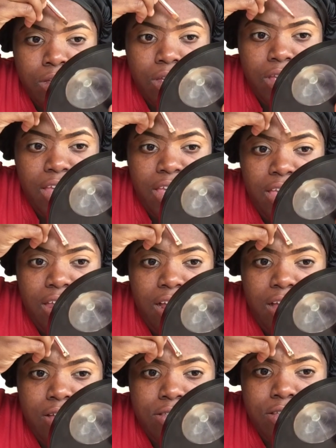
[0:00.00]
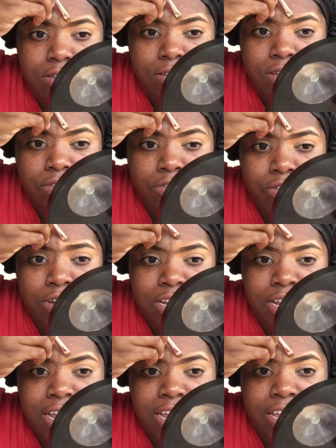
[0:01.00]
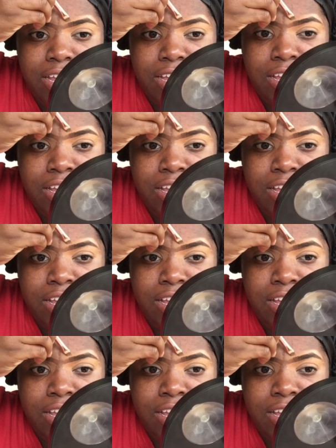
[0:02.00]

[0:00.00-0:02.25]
And I also enjoy, like,